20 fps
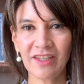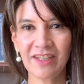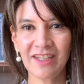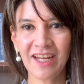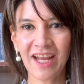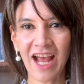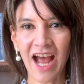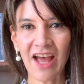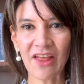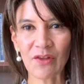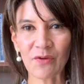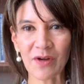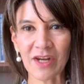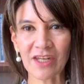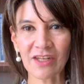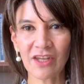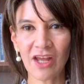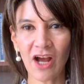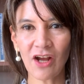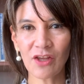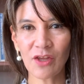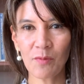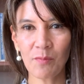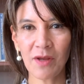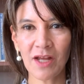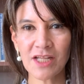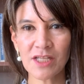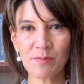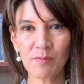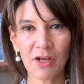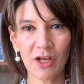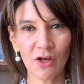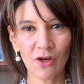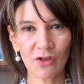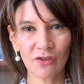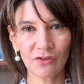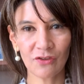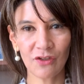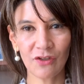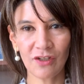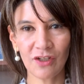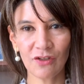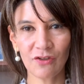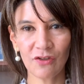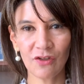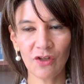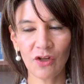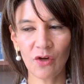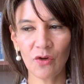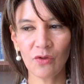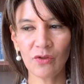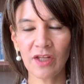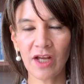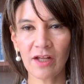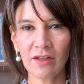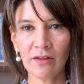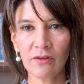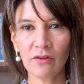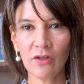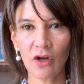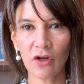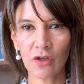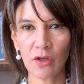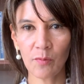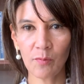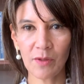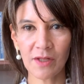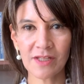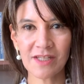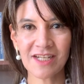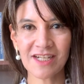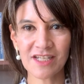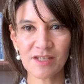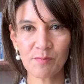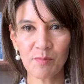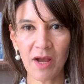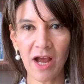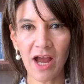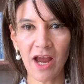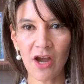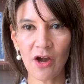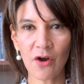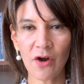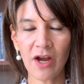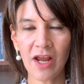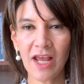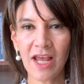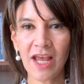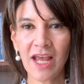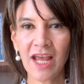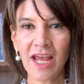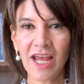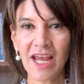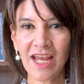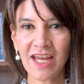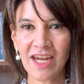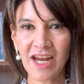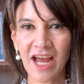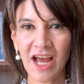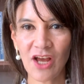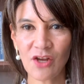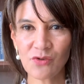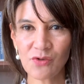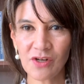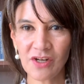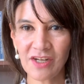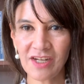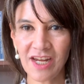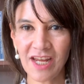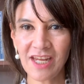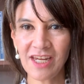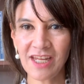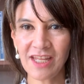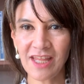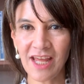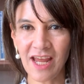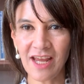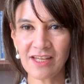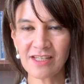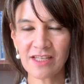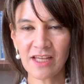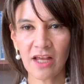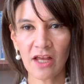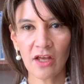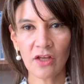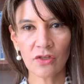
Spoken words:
gathering documents, because you need to know that documents expire in 180 days.